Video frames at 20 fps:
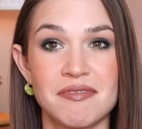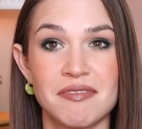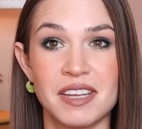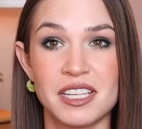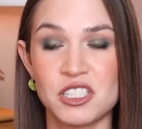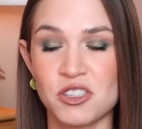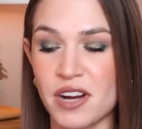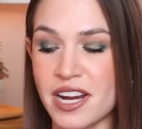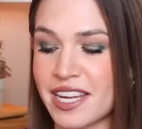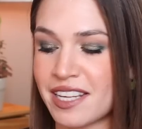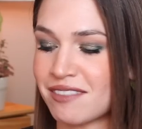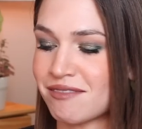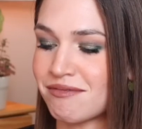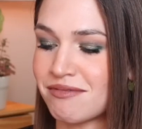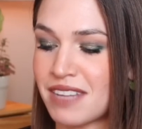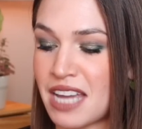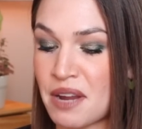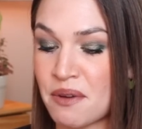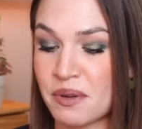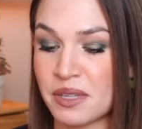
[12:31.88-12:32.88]
it's great.
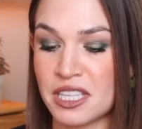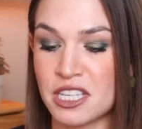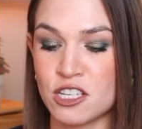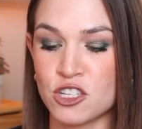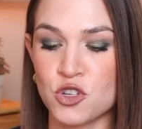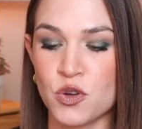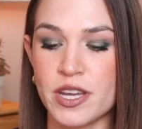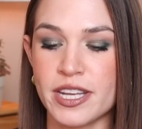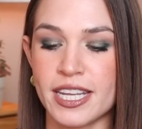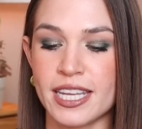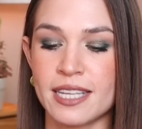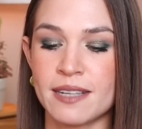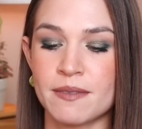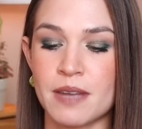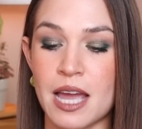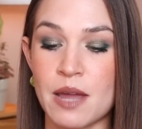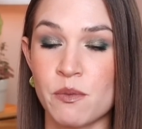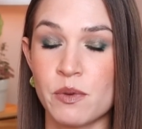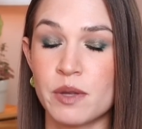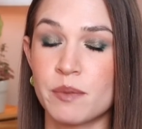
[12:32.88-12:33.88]
I really enjoyed it.
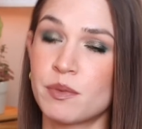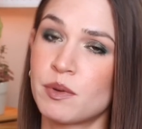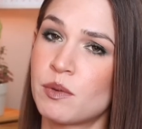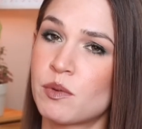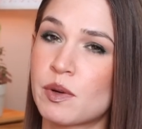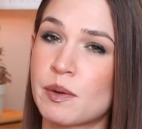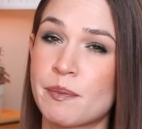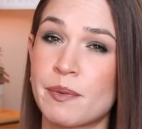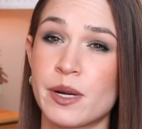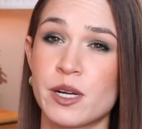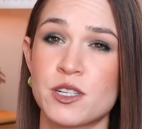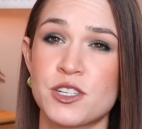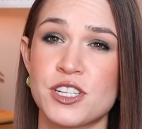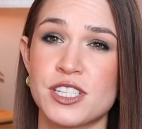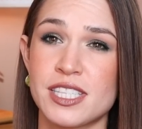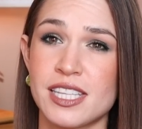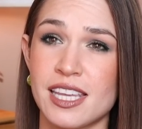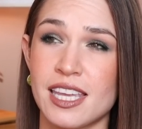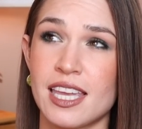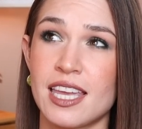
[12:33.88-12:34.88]
I will be
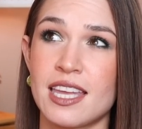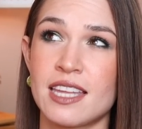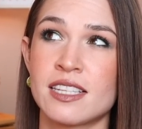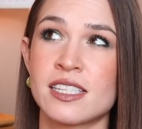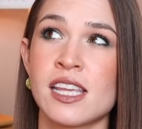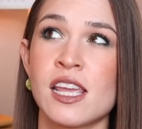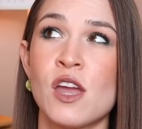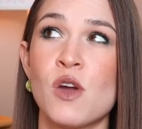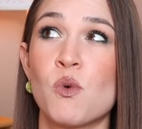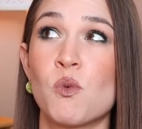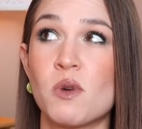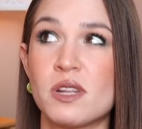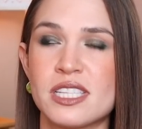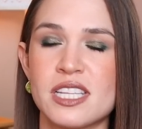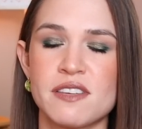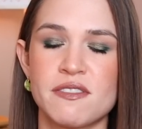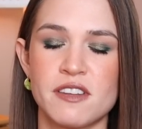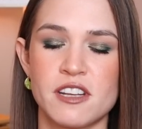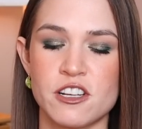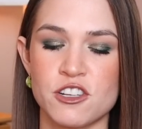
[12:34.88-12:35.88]
repurchasing it once I
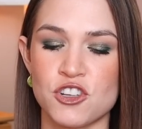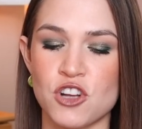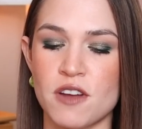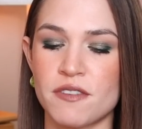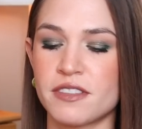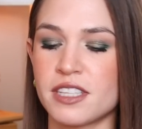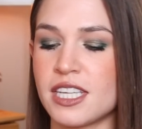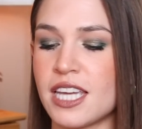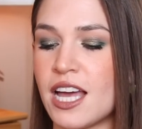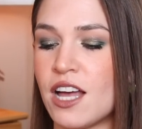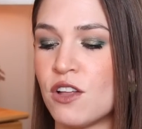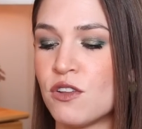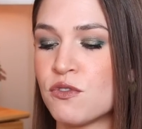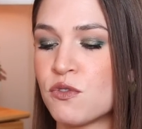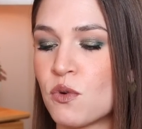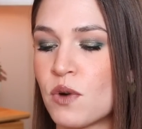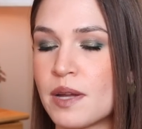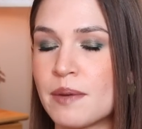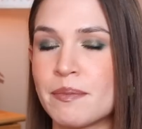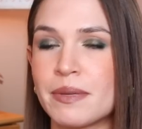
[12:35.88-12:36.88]
finish off the e.l.f.
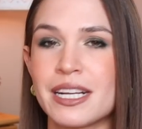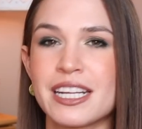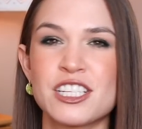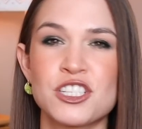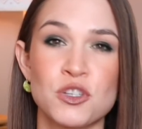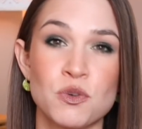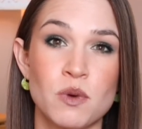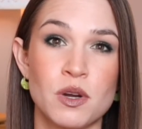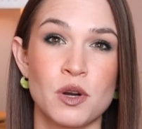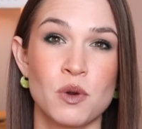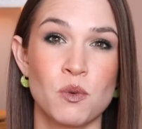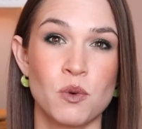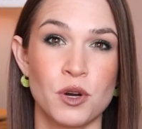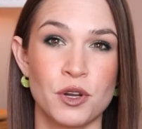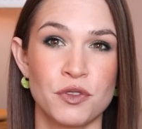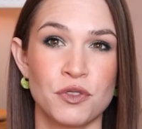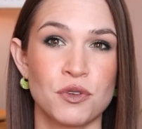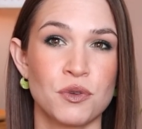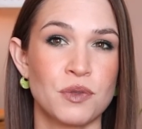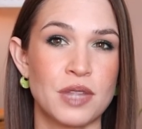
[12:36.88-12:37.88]
one, but I do want to
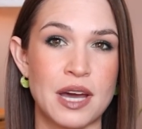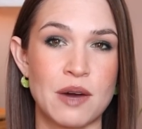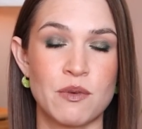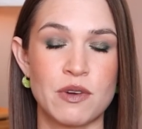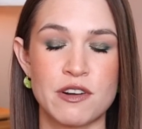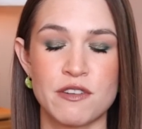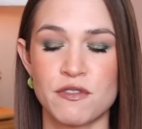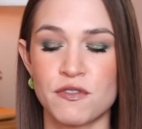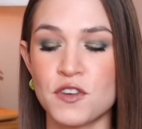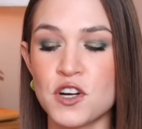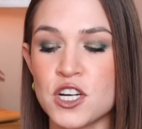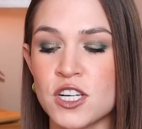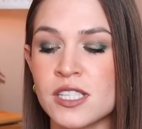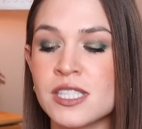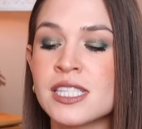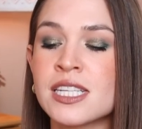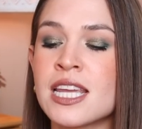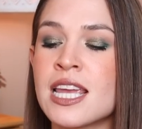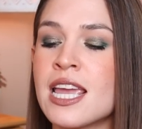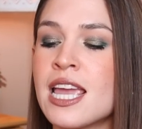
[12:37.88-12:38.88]
work through that one
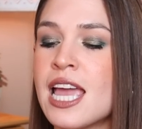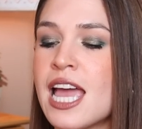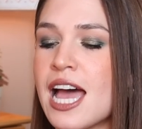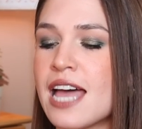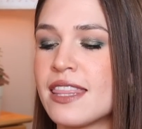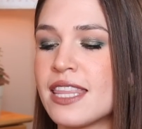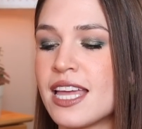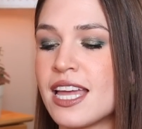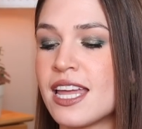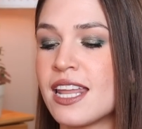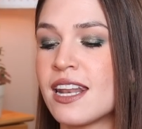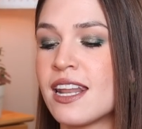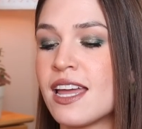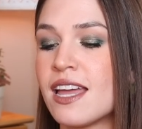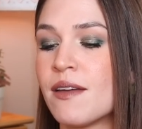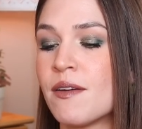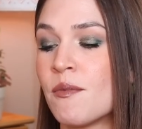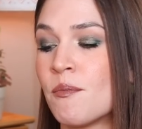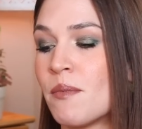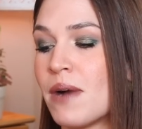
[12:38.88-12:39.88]
first. And then
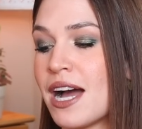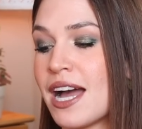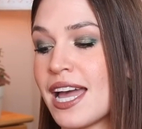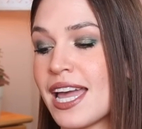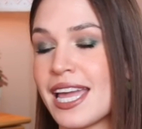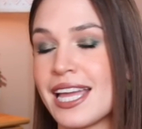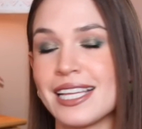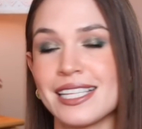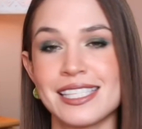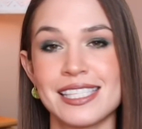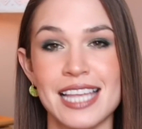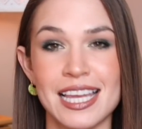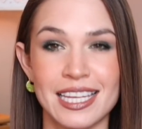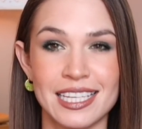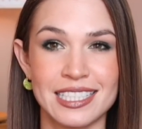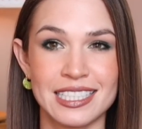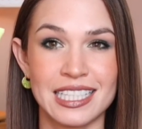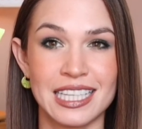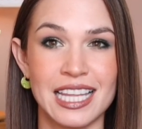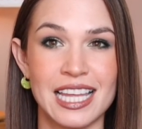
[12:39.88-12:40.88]
my
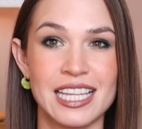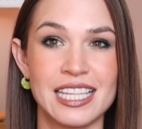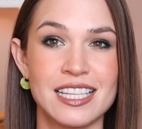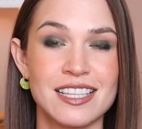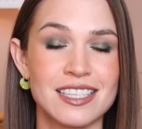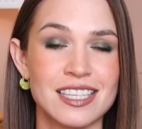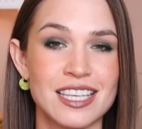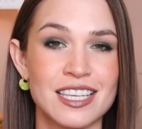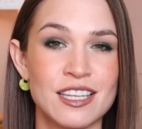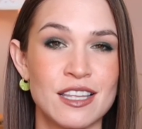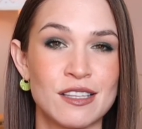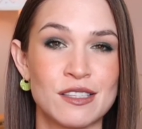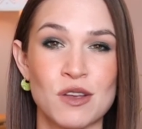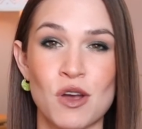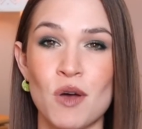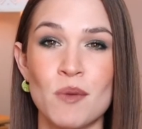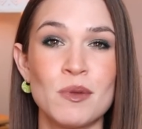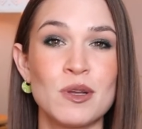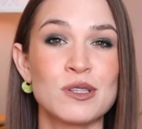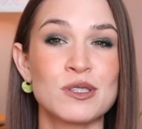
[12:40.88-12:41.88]
second cleanse is
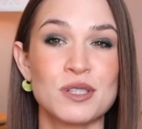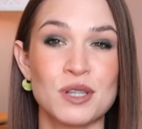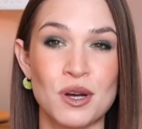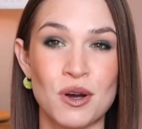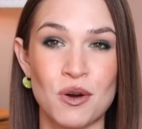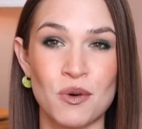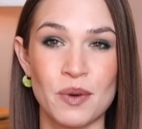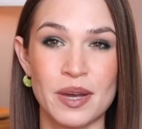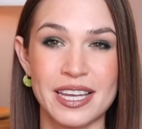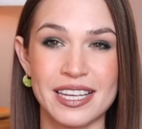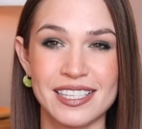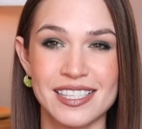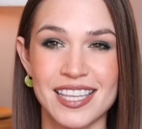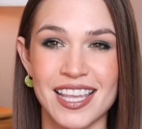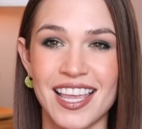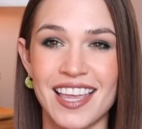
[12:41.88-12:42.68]
almost always,